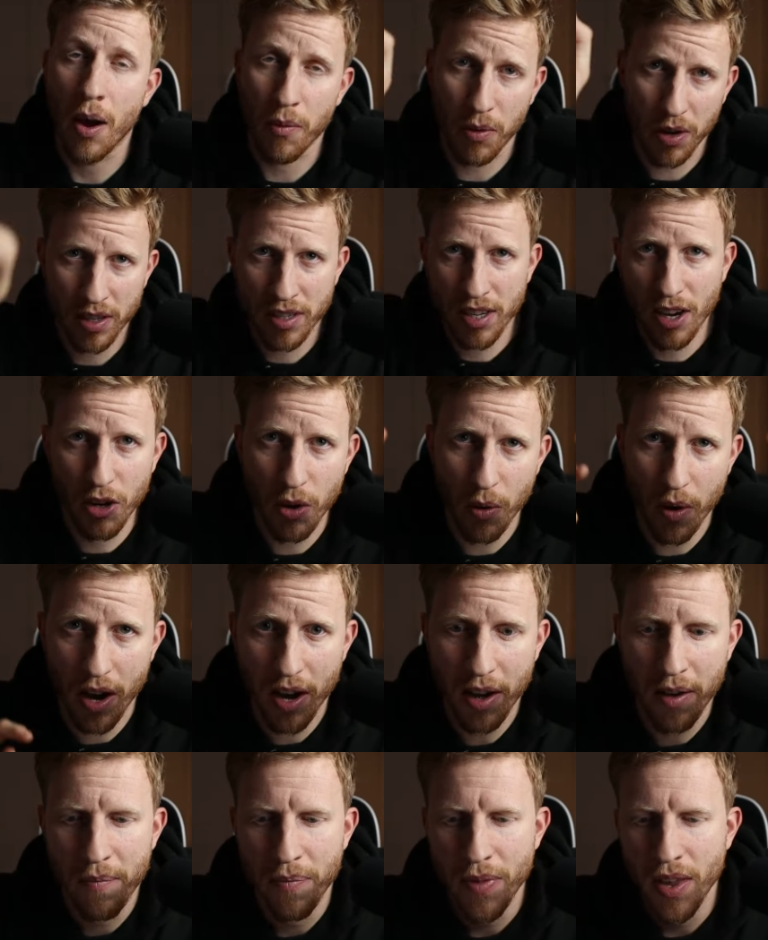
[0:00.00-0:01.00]
I'm going to tell you
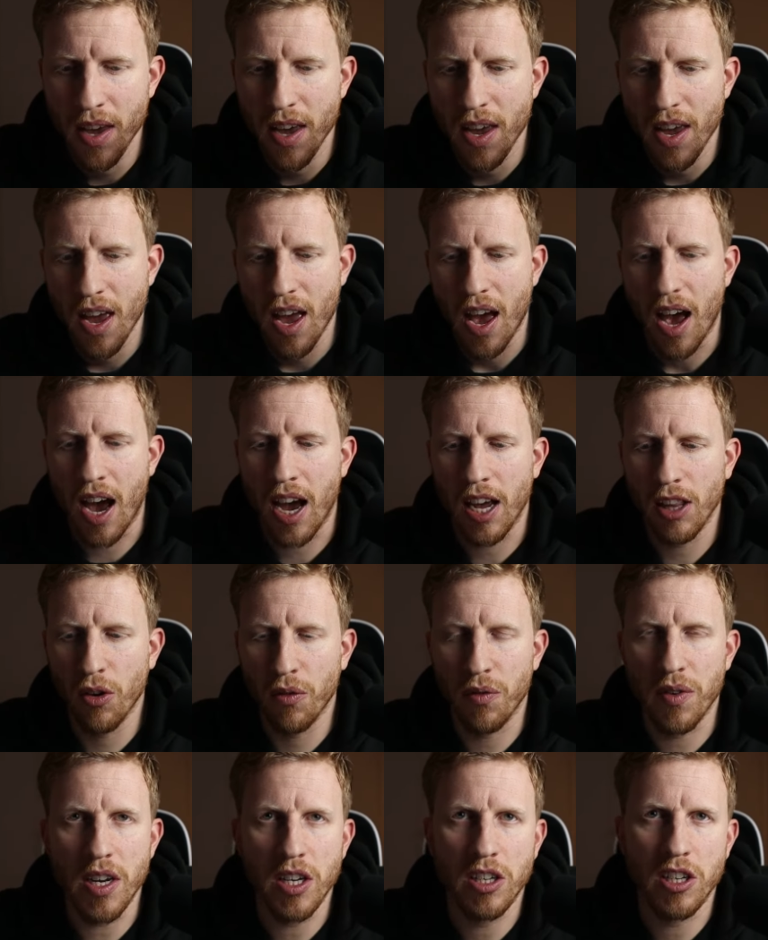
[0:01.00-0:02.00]
why. I
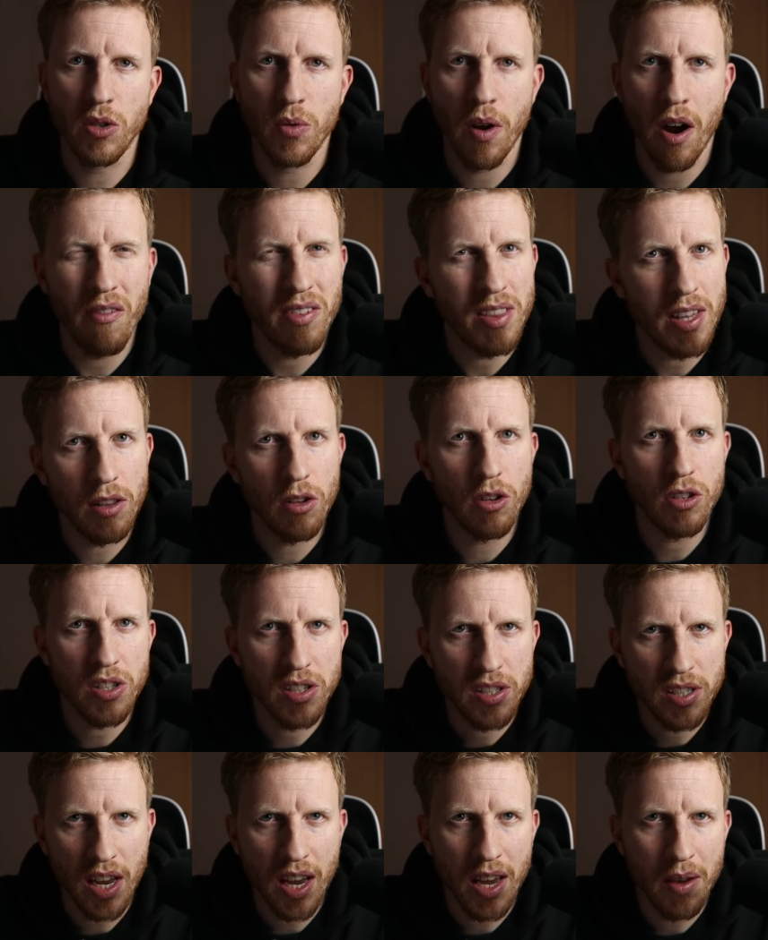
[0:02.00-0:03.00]
love niches where everything looks the
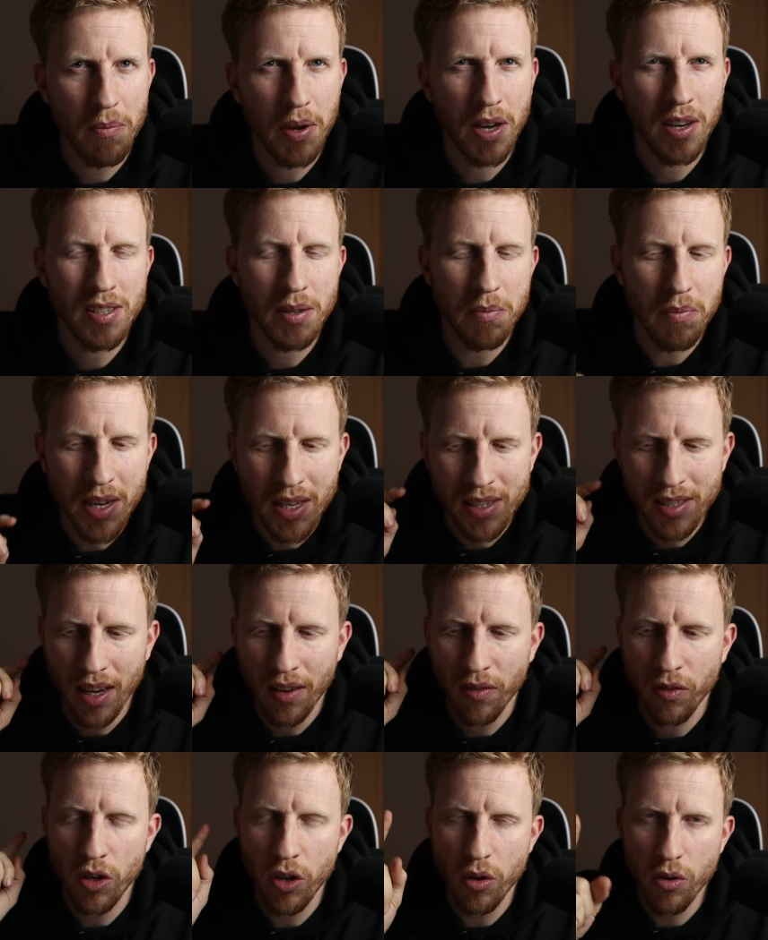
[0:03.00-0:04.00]
same, because it means that
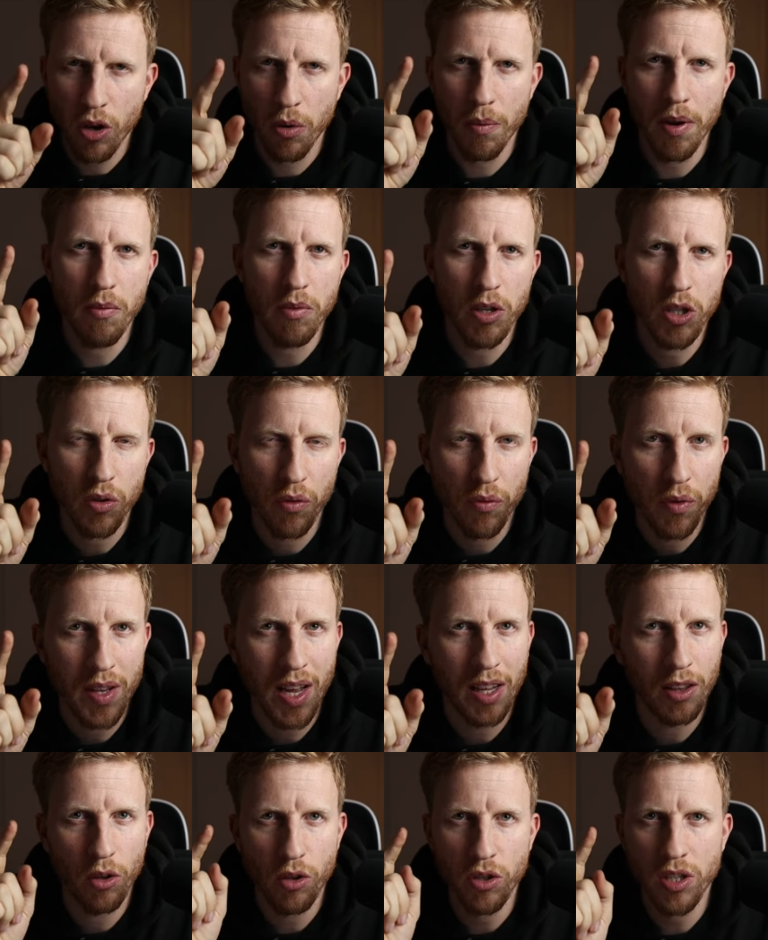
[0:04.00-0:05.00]
if you come in with something
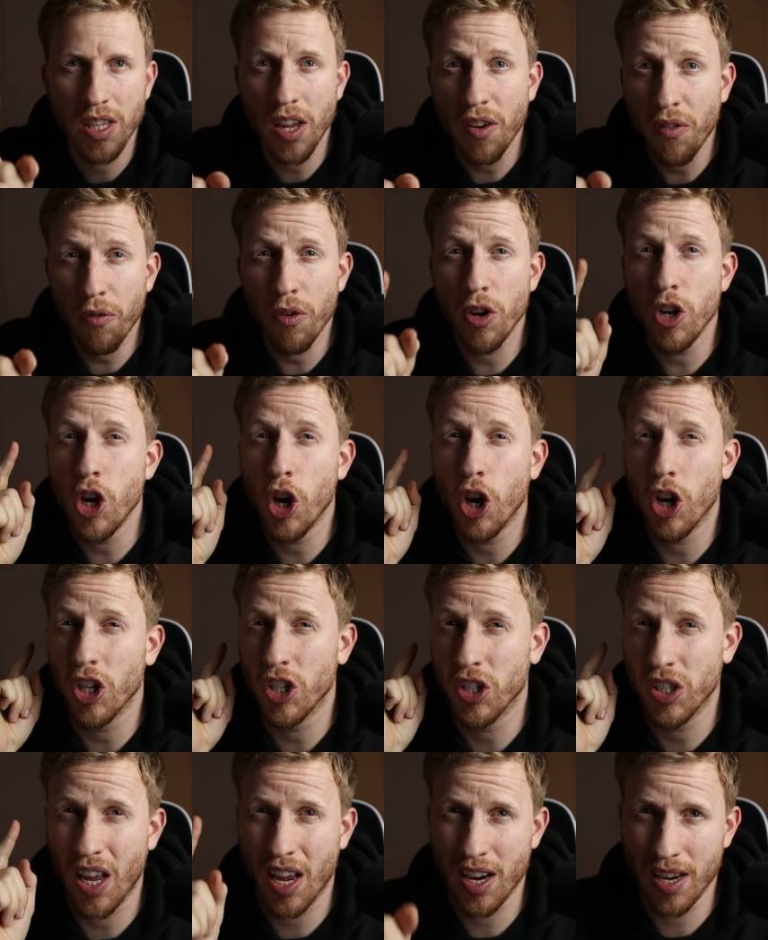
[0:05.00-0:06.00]
that looks different, you're going to
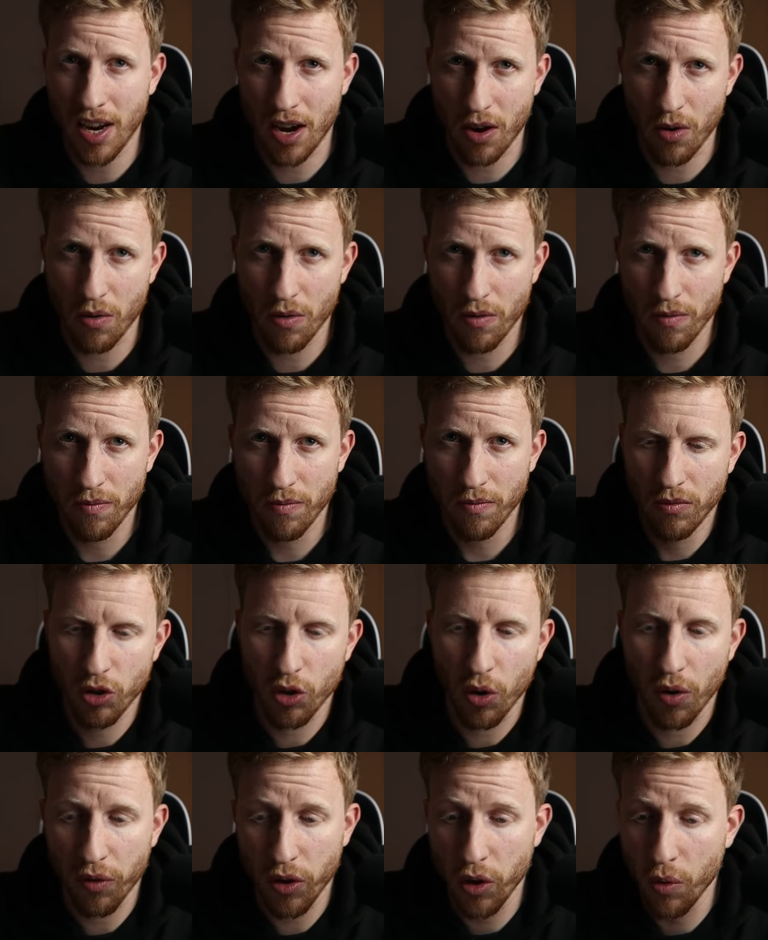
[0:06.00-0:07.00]
stand out.
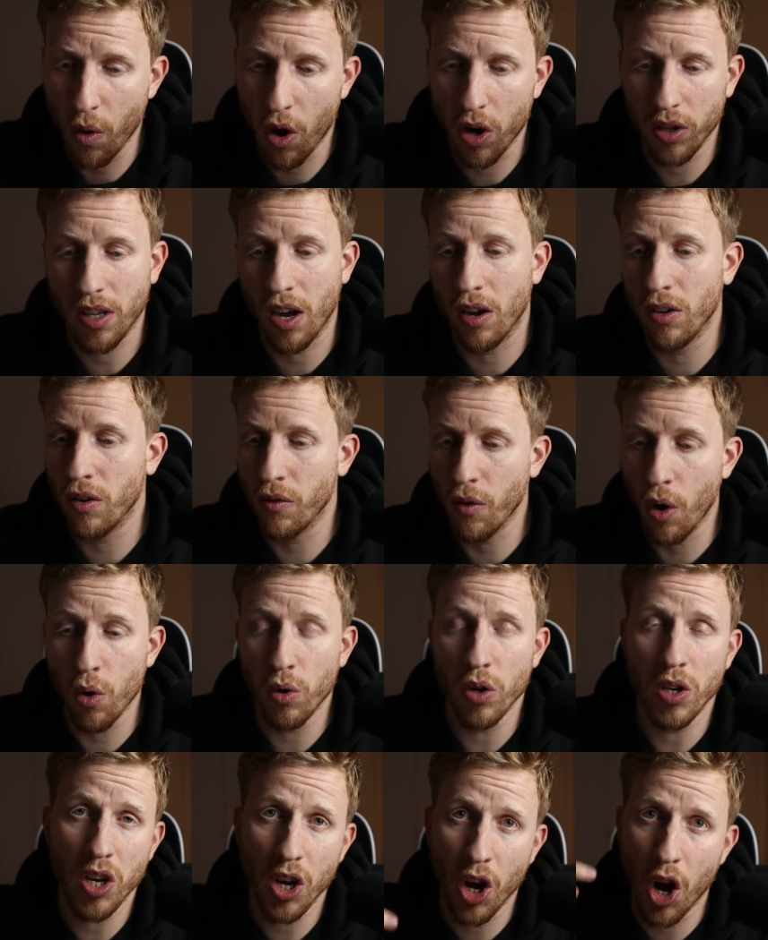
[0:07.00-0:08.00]
So if you walk down the
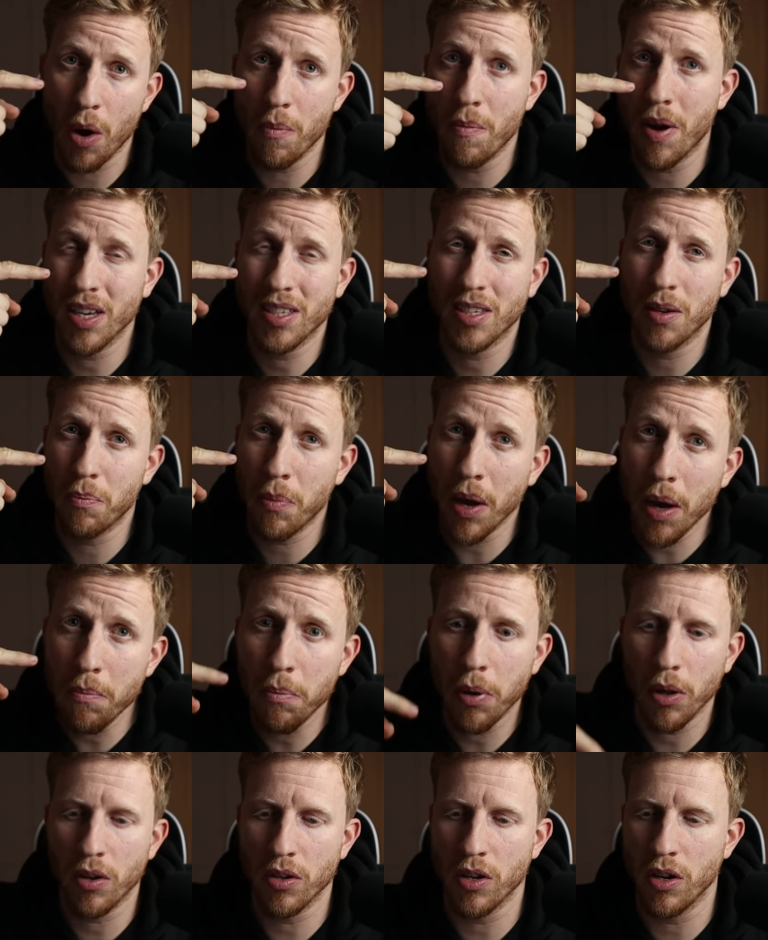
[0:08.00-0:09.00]
road and you got a massive
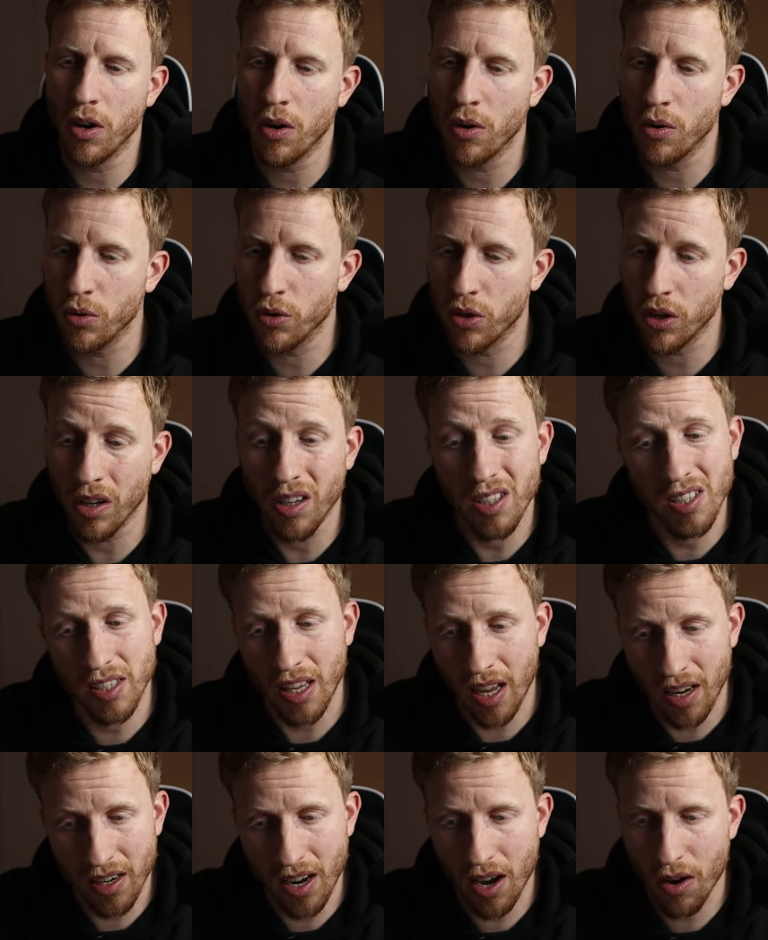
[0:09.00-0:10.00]
pimple on your nose, you're going to
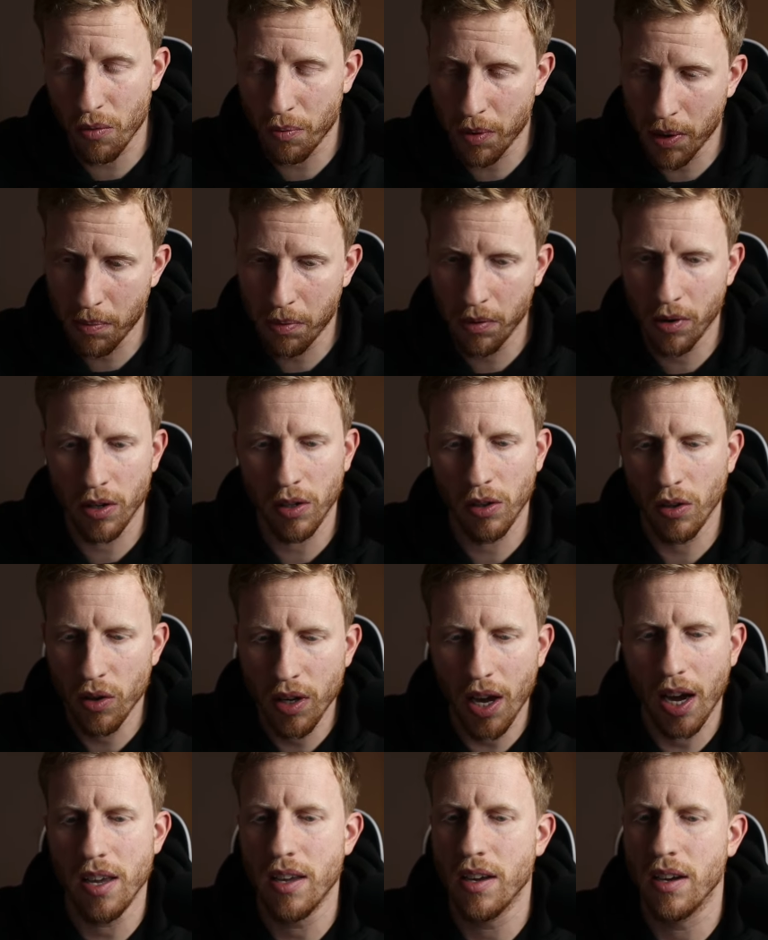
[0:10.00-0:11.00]
stand out. People are going to
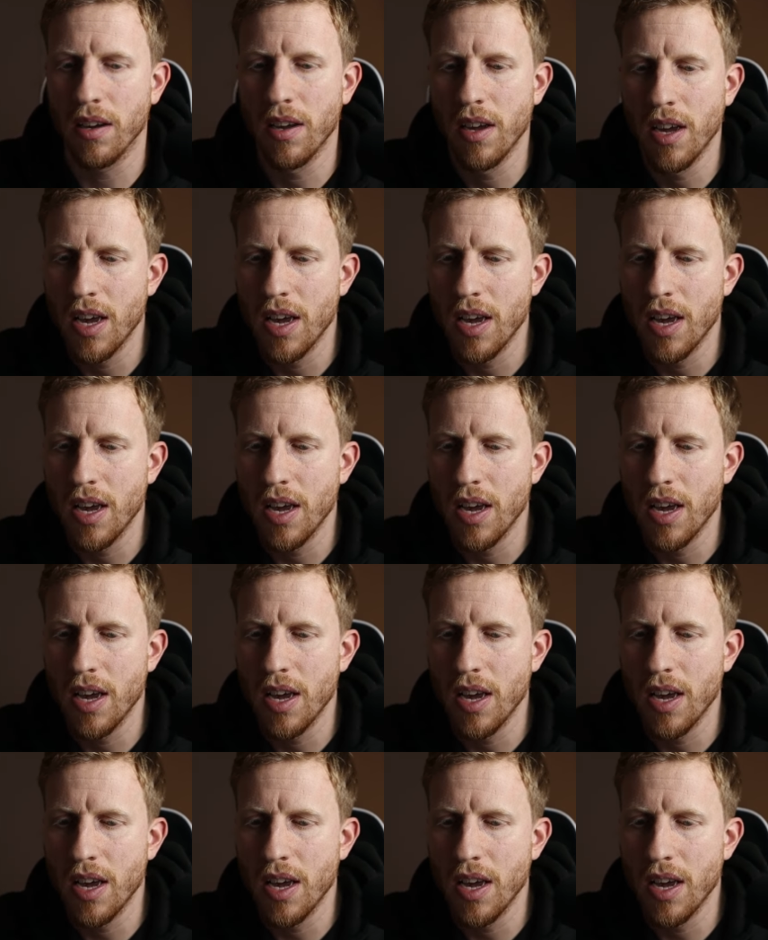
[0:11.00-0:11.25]
look at you.